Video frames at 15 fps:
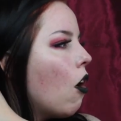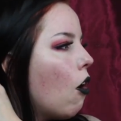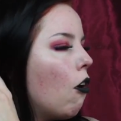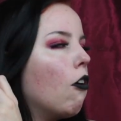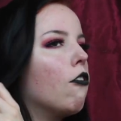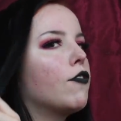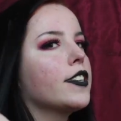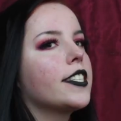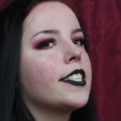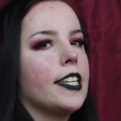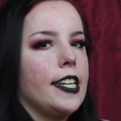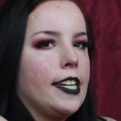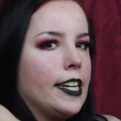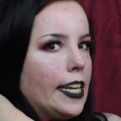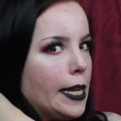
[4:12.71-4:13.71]
of
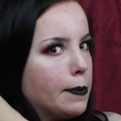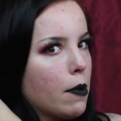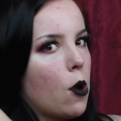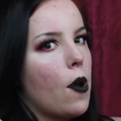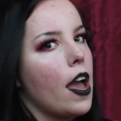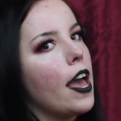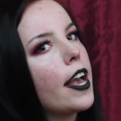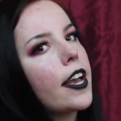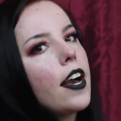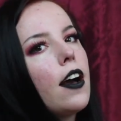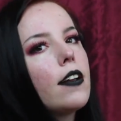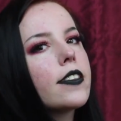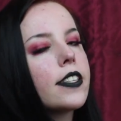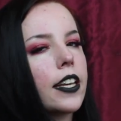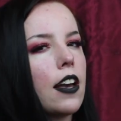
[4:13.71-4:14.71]
scene emo haircuts.